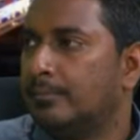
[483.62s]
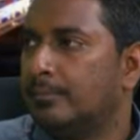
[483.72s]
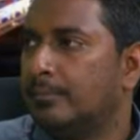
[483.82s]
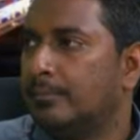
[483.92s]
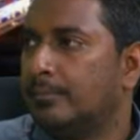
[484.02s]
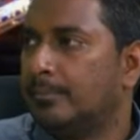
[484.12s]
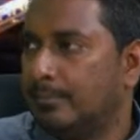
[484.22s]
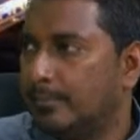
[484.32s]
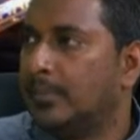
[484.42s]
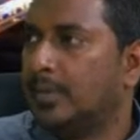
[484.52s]
but
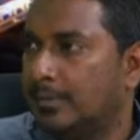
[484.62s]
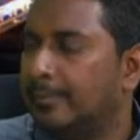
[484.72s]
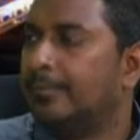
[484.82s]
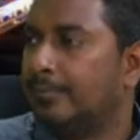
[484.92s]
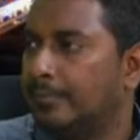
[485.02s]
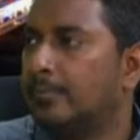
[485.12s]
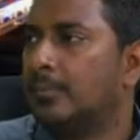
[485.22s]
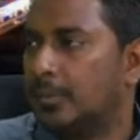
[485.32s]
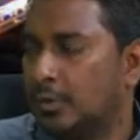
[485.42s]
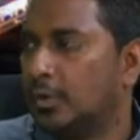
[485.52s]
then this child
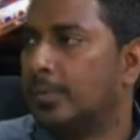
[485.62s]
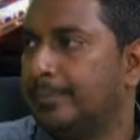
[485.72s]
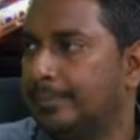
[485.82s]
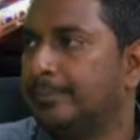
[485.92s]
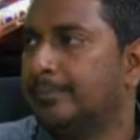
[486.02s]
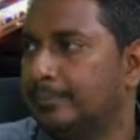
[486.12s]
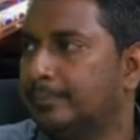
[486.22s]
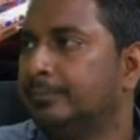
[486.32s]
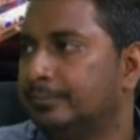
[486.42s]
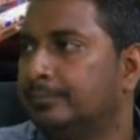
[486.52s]
can't use the
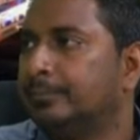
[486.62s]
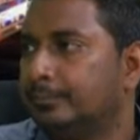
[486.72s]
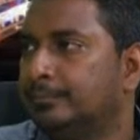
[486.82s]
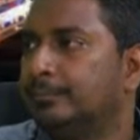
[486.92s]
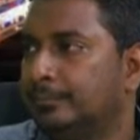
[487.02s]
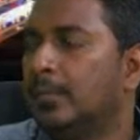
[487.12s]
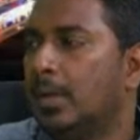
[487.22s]
microscope on their device.